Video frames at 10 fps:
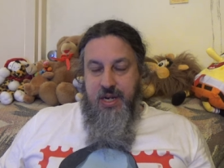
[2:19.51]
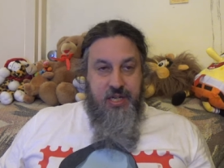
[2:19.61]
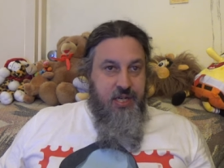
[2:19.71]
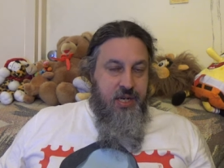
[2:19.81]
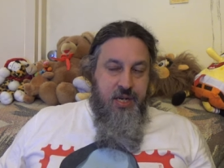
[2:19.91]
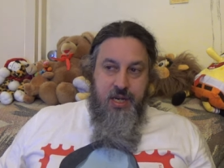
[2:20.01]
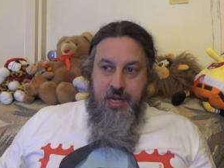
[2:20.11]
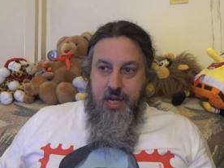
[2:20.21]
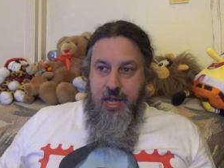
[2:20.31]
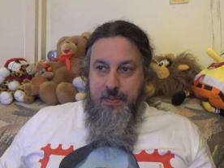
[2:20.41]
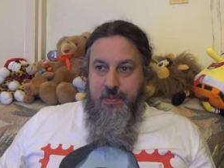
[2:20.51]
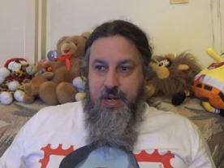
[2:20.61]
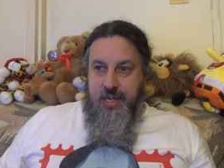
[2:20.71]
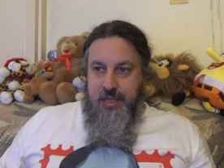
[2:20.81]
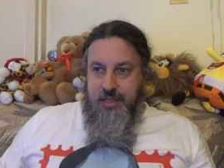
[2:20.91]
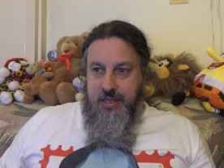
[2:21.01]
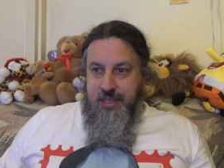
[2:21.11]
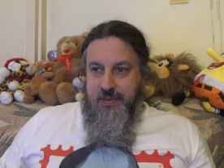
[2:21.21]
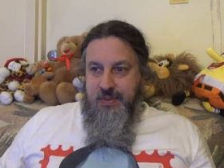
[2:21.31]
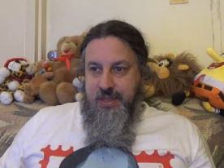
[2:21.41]
I actually upgraded the
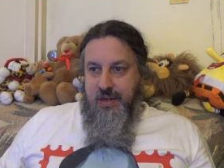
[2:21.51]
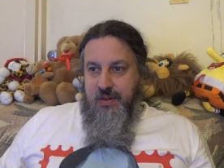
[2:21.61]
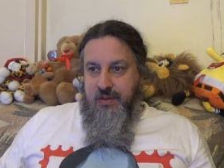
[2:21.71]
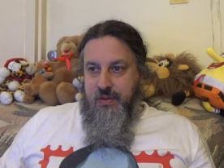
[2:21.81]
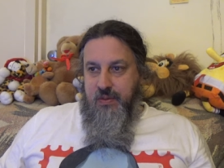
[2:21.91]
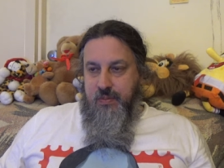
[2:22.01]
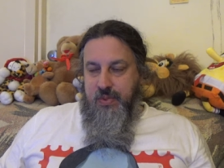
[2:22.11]
systems there to